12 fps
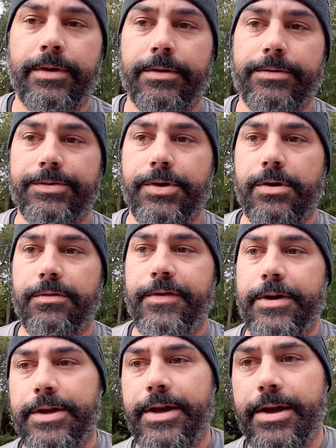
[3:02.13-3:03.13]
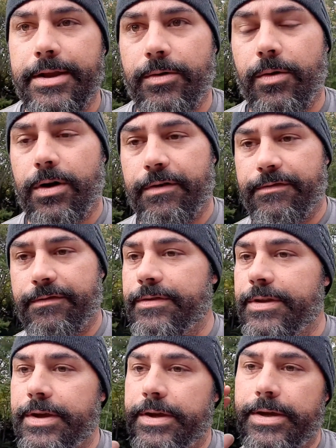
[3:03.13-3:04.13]
So finally got it off
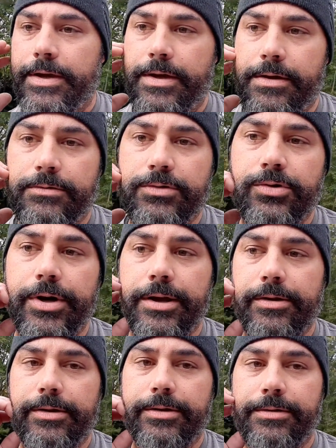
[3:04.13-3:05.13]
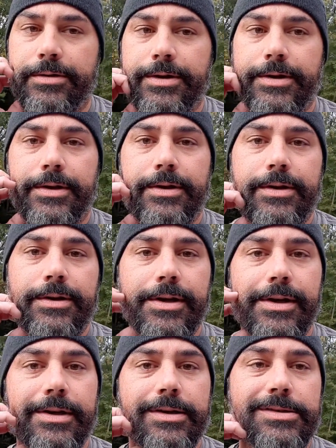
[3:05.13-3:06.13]
the trailer
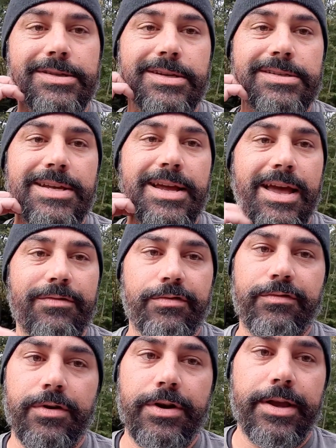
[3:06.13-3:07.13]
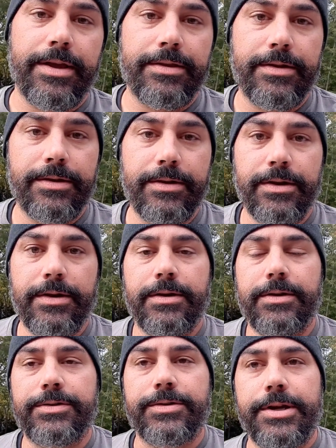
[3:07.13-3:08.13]
because it does not have a front end.
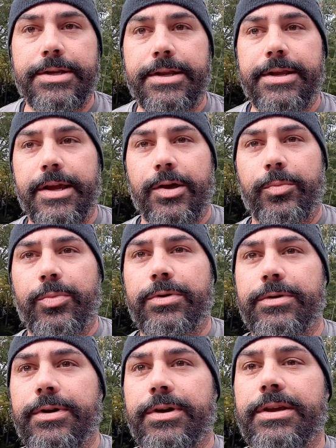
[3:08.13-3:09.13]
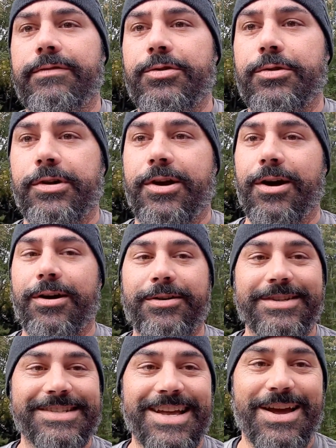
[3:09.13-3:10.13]
So I needed help. Even though the car
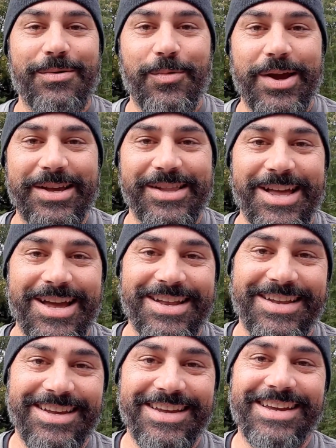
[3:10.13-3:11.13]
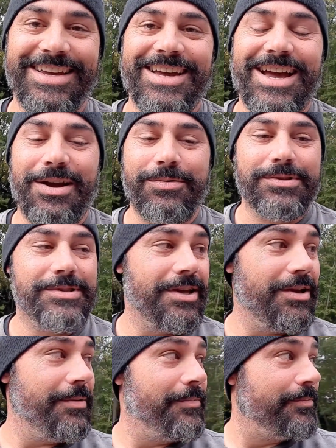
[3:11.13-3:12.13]
does not weigh a lot, I would
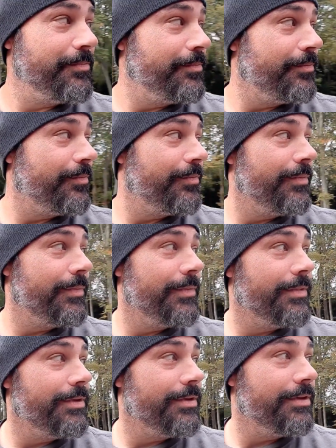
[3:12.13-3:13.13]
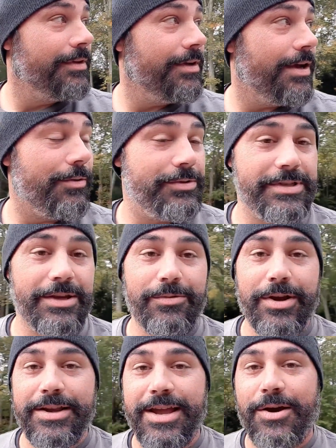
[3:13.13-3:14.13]
say
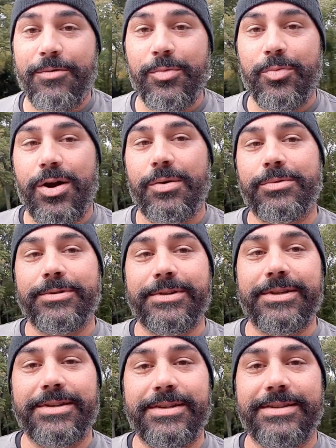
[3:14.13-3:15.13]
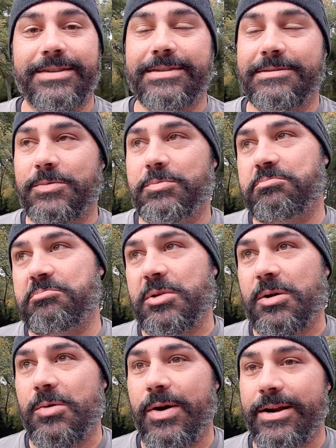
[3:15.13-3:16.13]
right now we're probably,
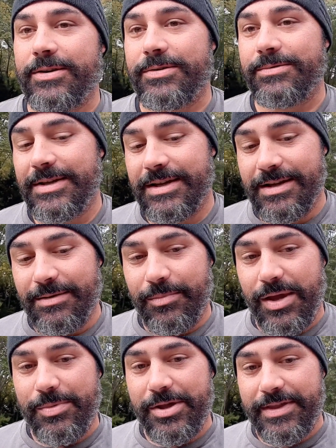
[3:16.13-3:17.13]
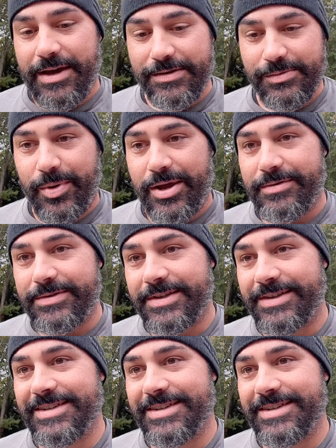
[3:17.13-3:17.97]
I don't know, maybe 1,000 pounds.